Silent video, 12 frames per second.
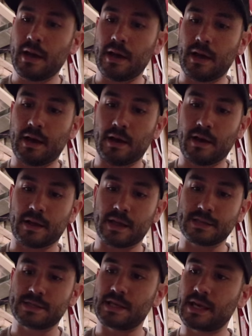
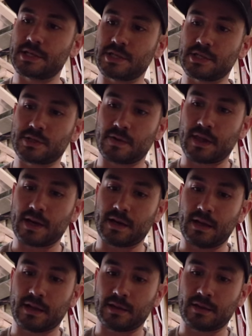against the edges so that
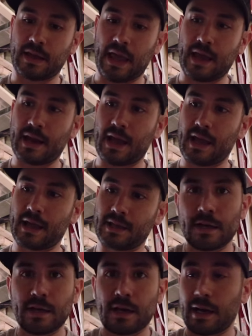it can hang.
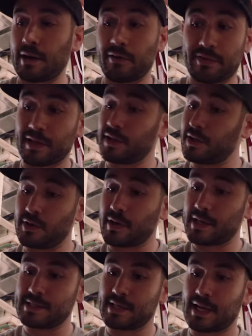I don't think you
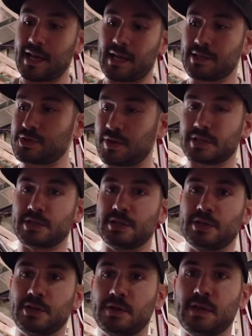guys need any
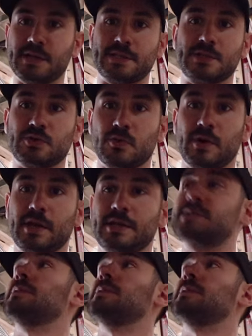instruction to do this. It's really